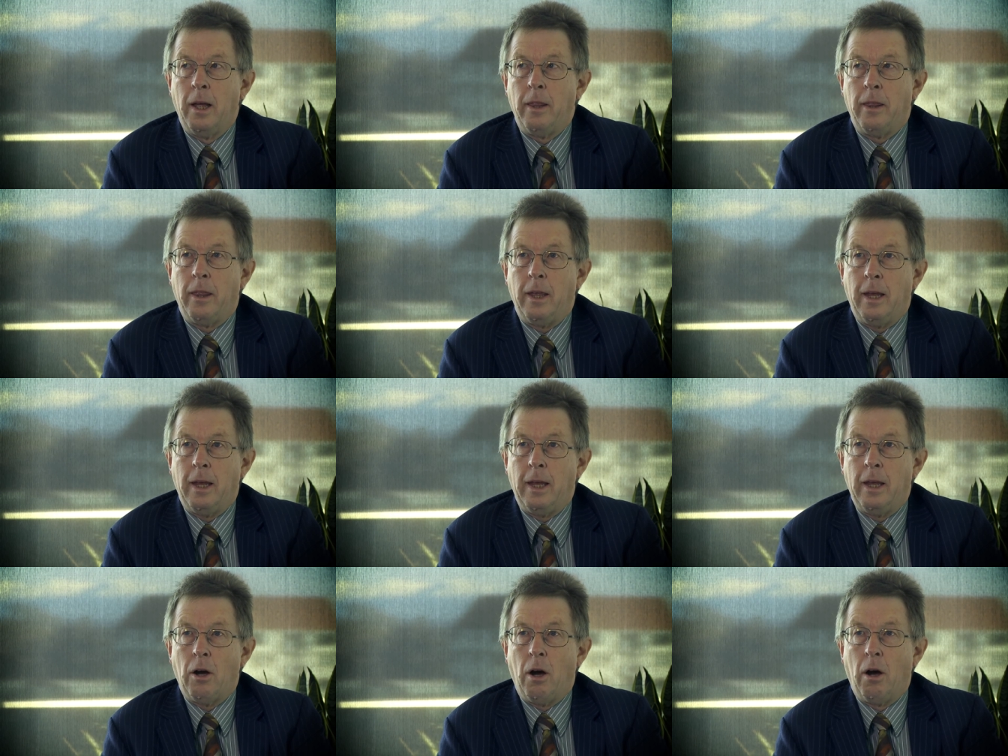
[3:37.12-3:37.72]

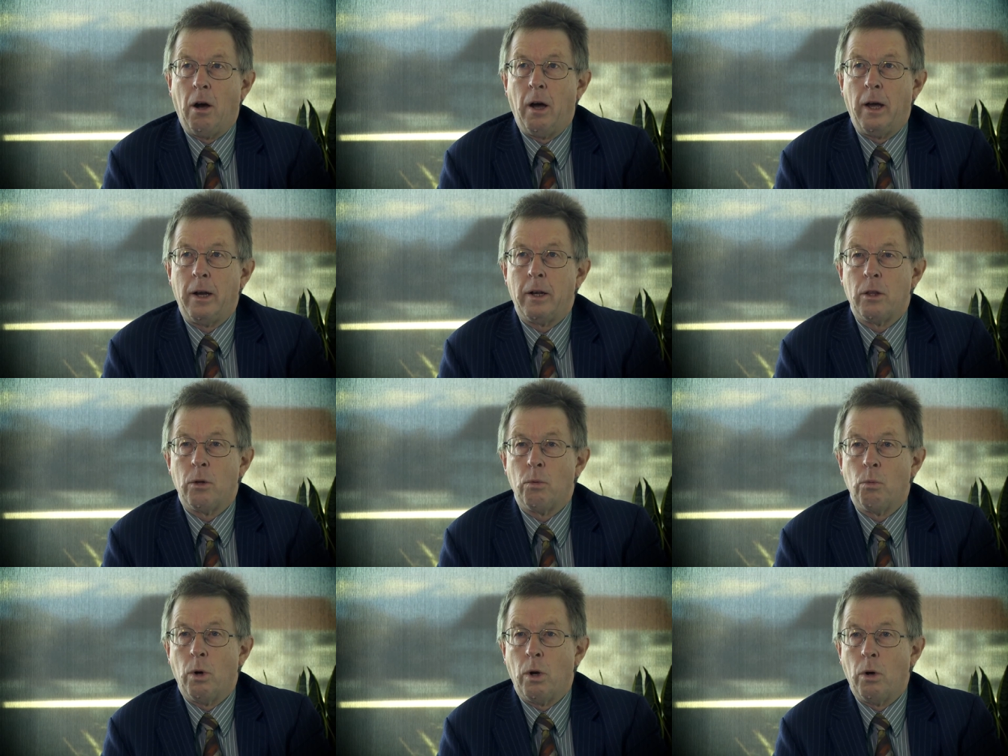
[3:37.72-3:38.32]
The height of
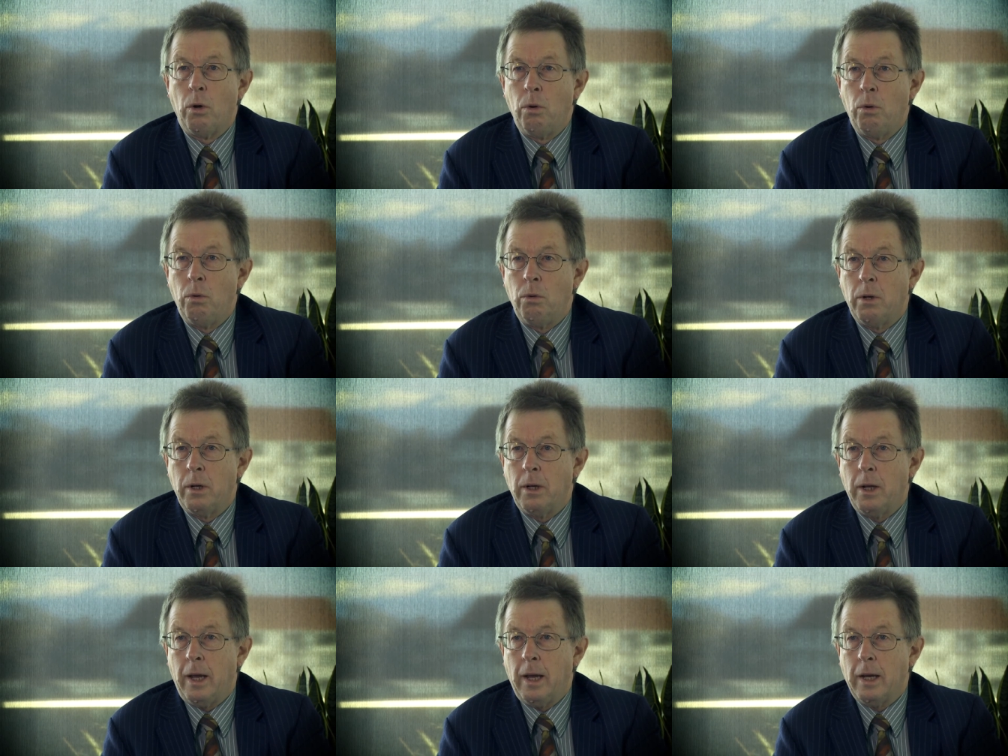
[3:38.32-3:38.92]
the
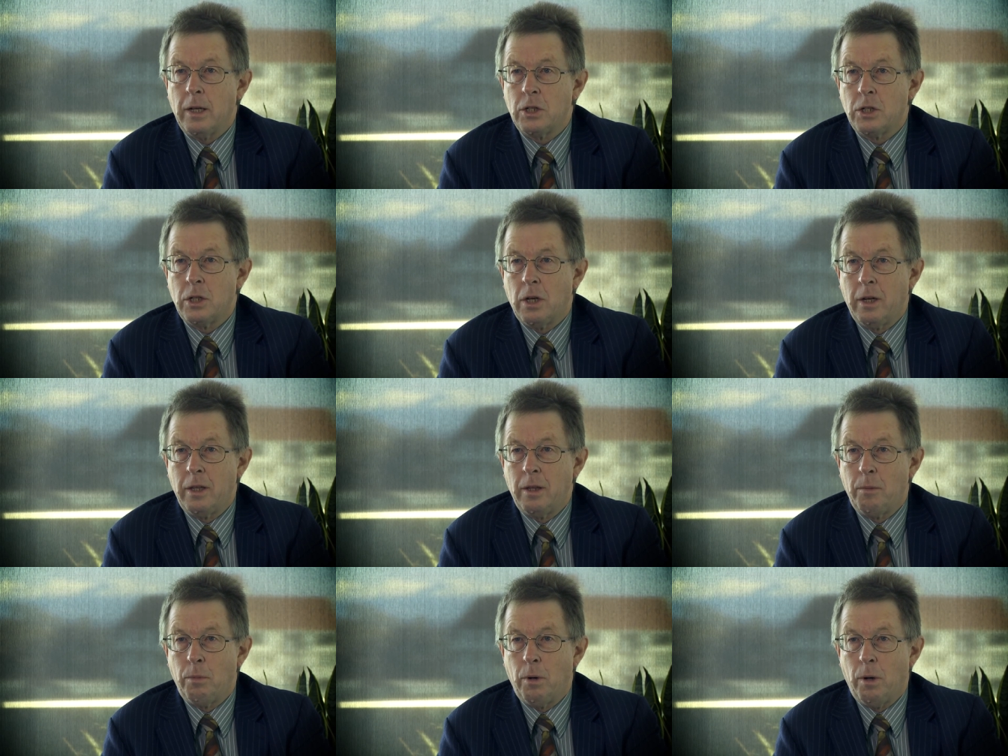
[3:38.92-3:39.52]
road
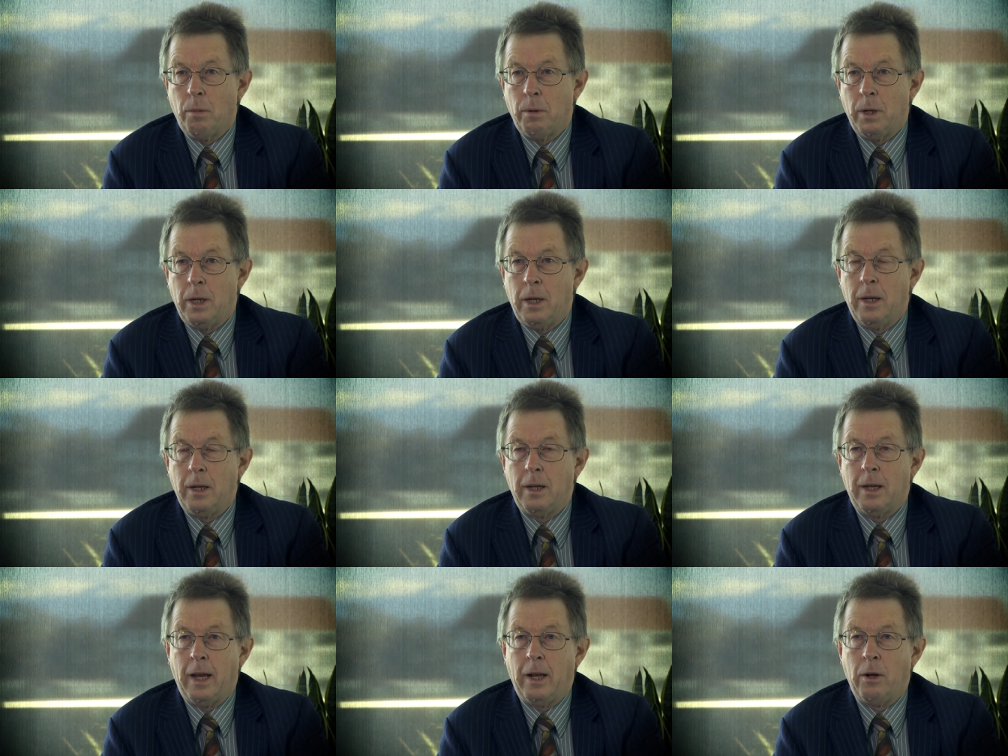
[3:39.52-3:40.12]
outside the property
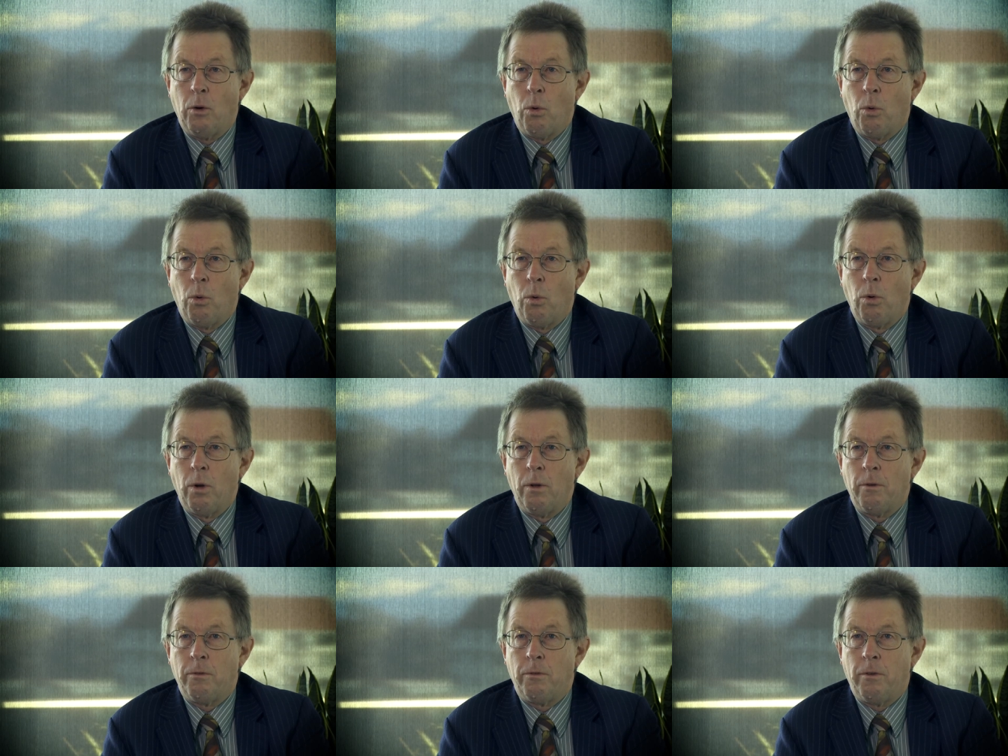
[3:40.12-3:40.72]
can
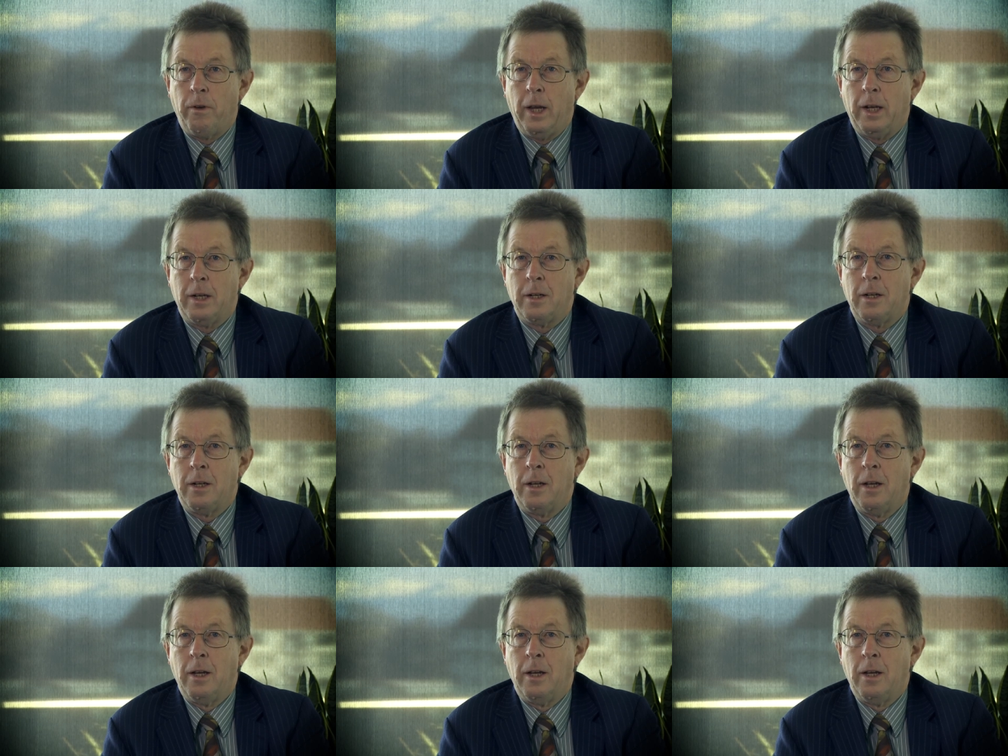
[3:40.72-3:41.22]
all affect